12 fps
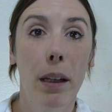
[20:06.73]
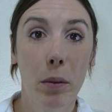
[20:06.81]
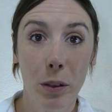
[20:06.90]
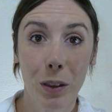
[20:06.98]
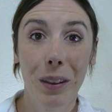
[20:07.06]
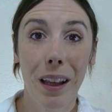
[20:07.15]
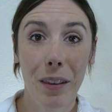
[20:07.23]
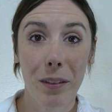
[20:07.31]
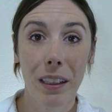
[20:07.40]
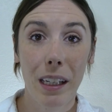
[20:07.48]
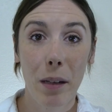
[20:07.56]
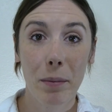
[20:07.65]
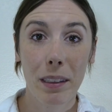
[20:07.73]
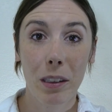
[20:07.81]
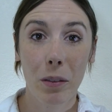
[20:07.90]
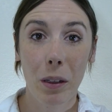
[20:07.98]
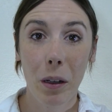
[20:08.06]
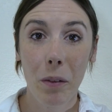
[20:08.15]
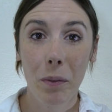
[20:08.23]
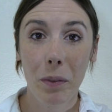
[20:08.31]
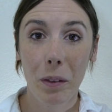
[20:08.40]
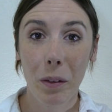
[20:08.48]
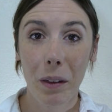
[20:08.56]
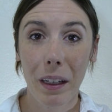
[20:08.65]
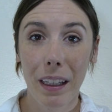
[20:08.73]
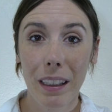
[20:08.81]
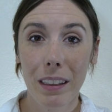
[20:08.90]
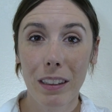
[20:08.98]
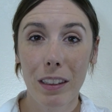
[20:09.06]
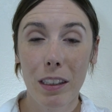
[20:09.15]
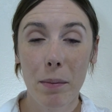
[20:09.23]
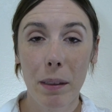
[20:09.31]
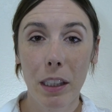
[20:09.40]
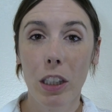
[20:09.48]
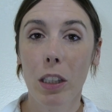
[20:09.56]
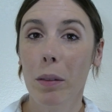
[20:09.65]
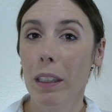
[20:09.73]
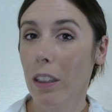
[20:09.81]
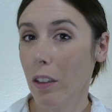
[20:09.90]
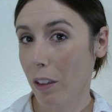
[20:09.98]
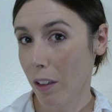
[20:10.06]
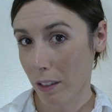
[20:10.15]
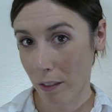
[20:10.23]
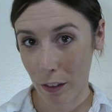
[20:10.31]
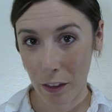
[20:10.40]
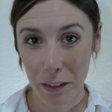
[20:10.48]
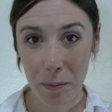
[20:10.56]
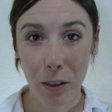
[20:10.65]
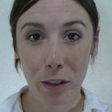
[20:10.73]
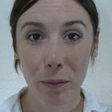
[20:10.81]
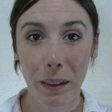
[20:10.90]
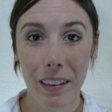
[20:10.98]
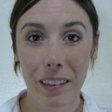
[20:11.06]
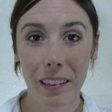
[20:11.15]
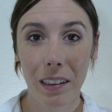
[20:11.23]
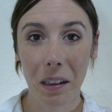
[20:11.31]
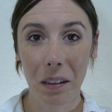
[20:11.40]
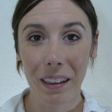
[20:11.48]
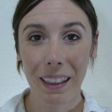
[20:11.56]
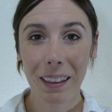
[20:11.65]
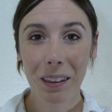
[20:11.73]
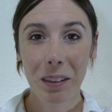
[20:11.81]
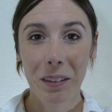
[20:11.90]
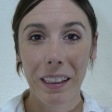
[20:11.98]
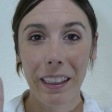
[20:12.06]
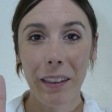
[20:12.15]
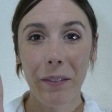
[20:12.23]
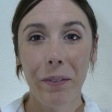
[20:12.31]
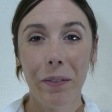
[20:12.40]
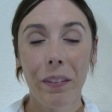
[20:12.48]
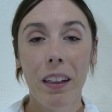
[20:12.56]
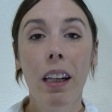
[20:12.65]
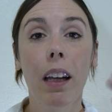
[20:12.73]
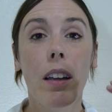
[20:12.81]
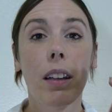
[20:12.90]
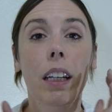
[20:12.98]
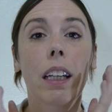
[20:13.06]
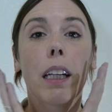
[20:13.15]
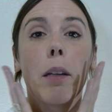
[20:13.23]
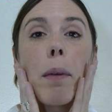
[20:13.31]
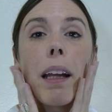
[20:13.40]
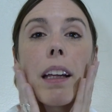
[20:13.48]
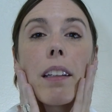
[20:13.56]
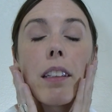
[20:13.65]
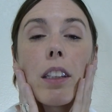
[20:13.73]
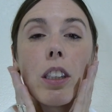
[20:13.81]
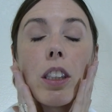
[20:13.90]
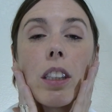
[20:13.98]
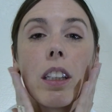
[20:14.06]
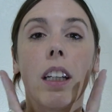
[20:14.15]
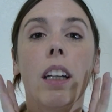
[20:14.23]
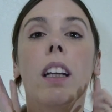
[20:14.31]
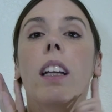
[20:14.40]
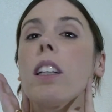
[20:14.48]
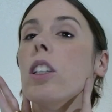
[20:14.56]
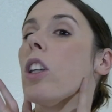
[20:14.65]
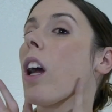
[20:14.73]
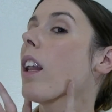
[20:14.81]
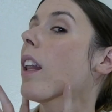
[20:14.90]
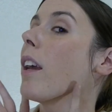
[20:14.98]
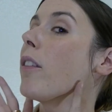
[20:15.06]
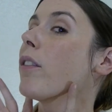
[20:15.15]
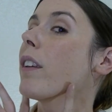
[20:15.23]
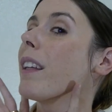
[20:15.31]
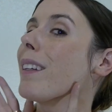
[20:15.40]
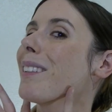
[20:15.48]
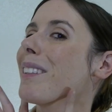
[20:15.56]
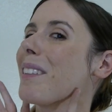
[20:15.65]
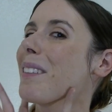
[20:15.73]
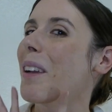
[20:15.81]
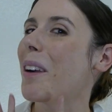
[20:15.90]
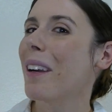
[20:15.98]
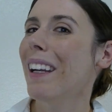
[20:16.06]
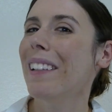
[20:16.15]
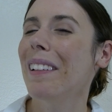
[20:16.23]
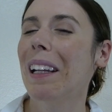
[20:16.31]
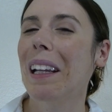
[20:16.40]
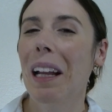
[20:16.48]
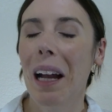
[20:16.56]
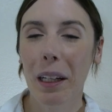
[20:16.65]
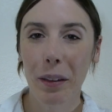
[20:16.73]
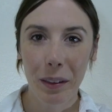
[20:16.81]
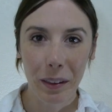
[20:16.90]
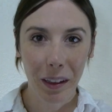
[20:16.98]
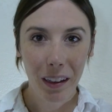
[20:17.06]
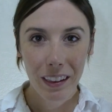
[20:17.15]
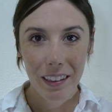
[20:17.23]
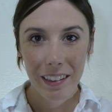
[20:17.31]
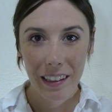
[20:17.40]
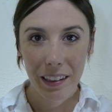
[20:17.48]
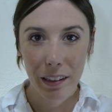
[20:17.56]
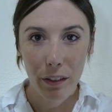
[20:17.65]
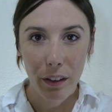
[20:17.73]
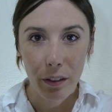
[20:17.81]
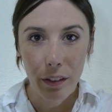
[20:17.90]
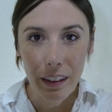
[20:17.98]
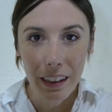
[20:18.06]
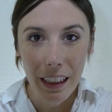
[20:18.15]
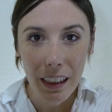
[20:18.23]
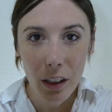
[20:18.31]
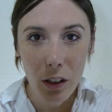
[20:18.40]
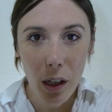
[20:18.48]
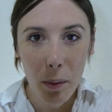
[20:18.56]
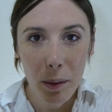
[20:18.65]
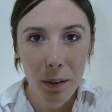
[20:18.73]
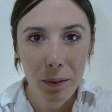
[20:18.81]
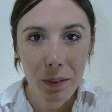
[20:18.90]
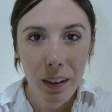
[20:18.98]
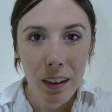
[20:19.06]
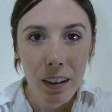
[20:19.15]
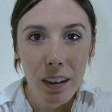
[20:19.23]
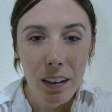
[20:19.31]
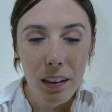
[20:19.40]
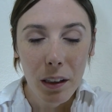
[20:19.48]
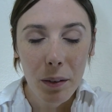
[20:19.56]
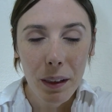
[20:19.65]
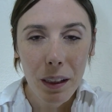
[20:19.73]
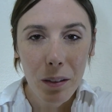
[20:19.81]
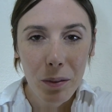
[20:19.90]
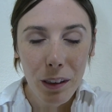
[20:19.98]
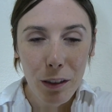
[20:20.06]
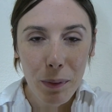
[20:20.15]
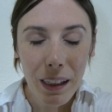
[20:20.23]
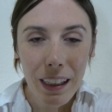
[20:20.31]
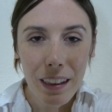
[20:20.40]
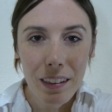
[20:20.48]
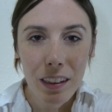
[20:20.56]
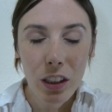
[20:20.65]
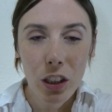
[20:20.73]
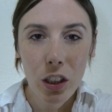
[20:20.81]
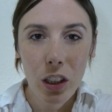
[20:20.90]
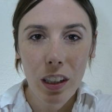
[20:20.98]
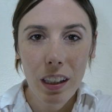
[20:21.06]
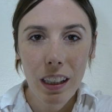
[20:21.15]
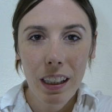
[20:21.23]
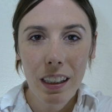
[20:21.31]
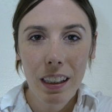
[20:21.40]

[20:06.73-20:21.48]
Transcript: And we'll do that 3 times in a row, okay? Just to make sure we can do those fluid movements, all right? You ready? I'm gonna keep my hands on your jawline for this, all right? So I can guide you along and sense if you're feeling any trouble. So here we go. We have my hands on your jawline.